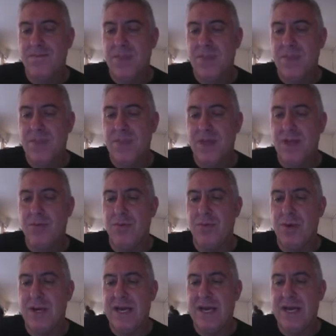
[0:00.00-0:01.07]
Another way
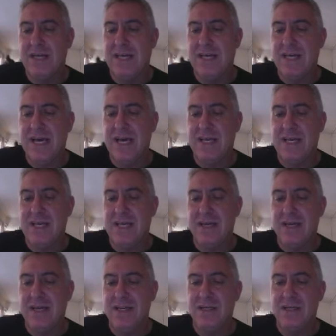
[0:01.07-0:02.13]
to ask that
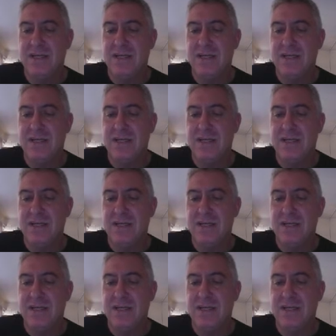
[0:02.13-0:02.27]
is,